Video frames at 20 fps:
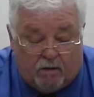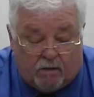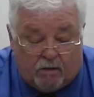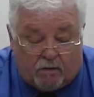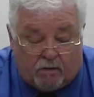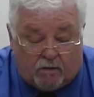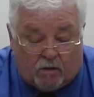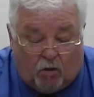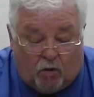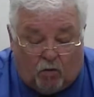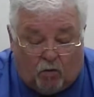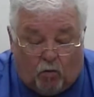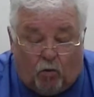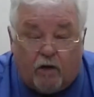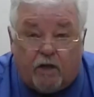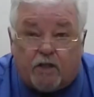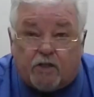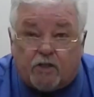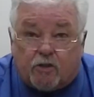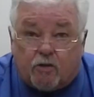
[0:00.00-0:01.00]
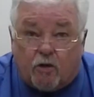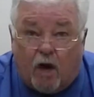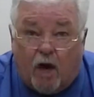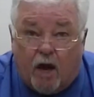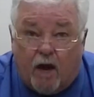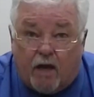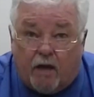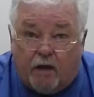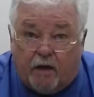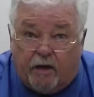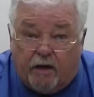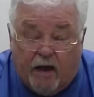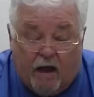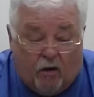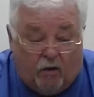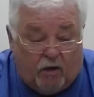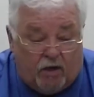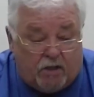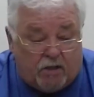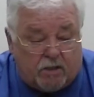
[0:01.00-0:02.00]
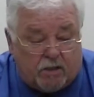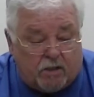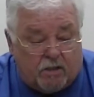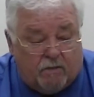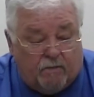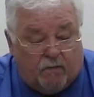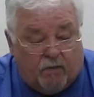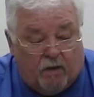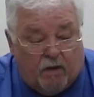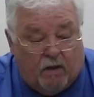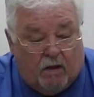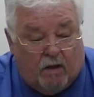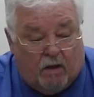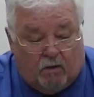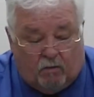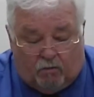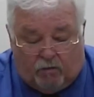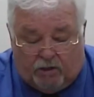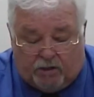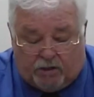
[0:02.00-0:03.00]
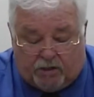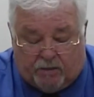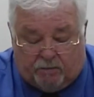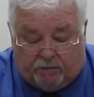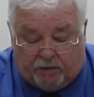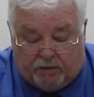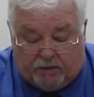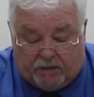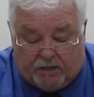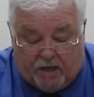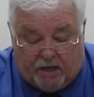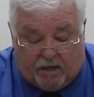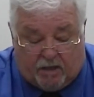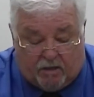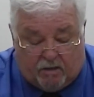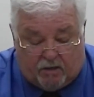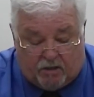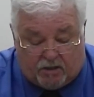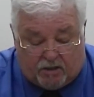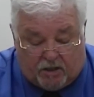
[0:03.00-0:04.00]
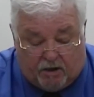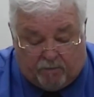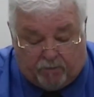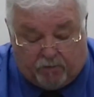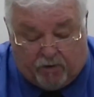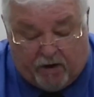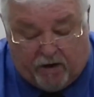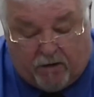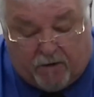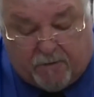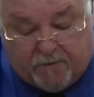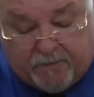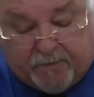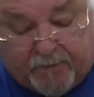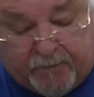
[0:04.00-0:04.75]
So when it's dry, and it now is, we simply take the separator,